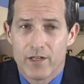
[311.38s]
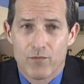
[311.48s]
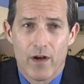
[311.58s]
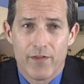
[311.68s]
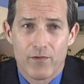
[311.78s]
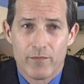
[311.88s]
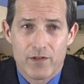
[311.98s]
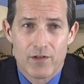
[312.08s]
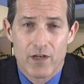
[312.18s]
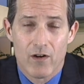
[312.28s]
is run through
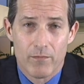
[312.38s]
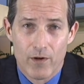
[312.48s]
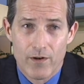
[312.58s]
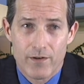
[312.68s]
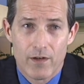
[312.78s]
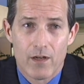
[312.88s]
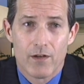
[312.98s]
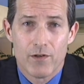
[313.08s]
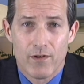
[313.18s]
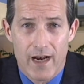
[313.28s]
Mr. John O'Byrne.
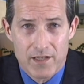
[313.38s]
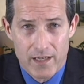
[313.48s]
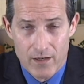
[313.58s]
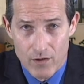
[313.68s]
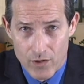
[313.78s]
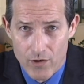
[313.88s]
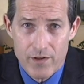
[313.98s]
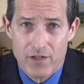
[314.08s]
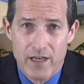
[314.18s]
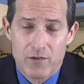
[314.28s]
You guys can go to
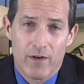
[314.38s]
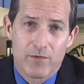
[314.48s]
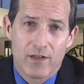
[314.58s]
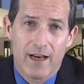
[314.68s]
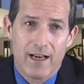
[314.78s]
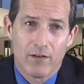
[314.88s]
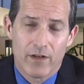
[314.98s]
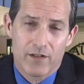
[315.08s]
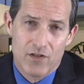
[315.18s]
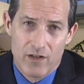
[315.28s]
the Saints website and
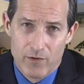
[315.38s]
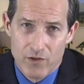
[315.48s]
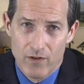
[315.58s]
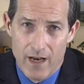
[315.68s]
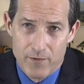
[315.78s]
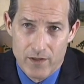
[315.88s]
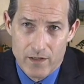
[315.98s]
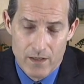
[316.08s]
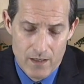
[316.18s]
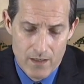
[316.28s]
look at the summer school
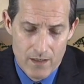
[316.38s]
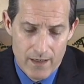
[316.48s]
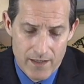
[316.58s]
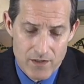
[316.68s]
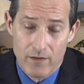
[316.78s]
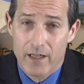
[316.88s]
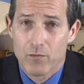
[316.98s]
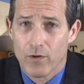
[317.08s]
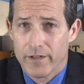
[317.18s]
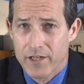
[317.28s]
options and select
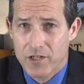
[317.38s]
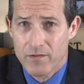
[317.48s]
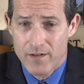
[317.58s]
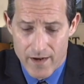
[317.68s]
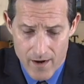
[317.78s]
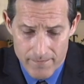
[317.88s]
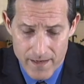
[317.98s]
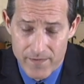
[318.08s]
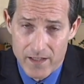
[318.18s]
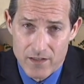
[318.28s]
world history there
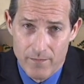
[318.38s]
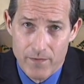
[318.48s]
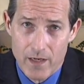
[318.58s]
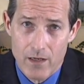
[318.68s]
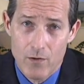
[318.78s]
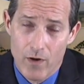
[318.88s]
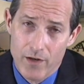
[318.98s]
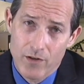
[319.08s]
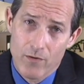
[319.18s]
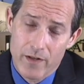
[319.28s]
if that's something you
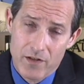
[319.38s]
want to do in